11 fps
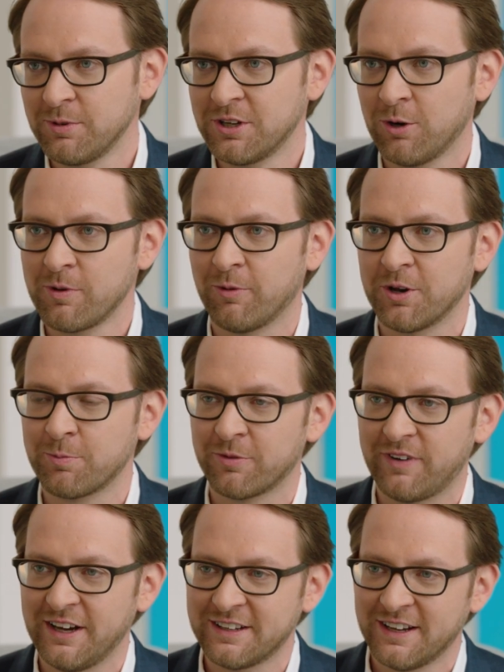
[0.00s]
we know we want to
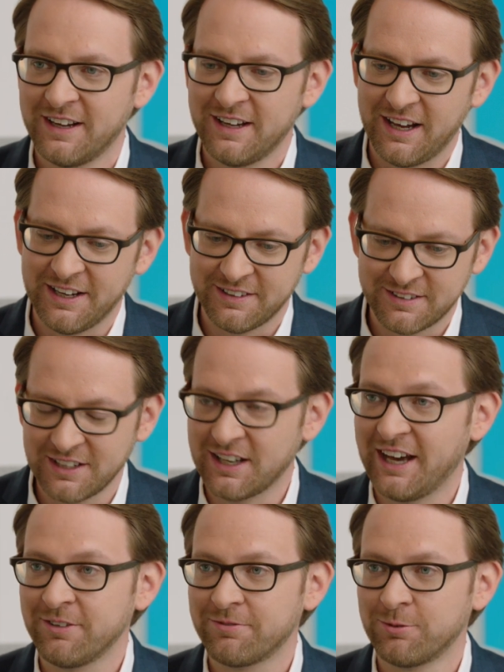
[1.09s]
provide a
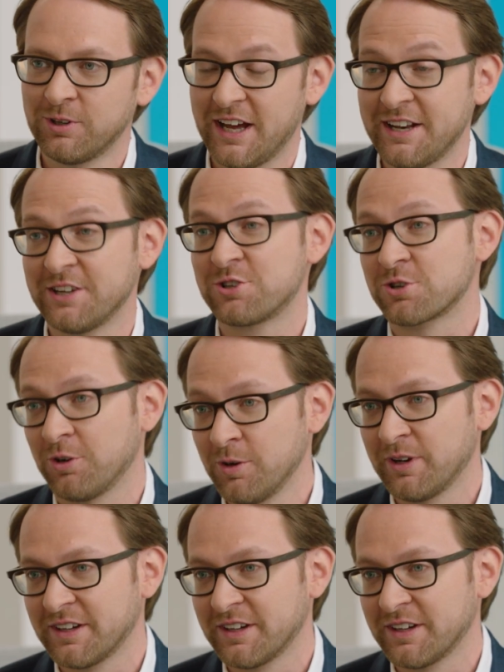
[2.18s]
delightful and enjoyable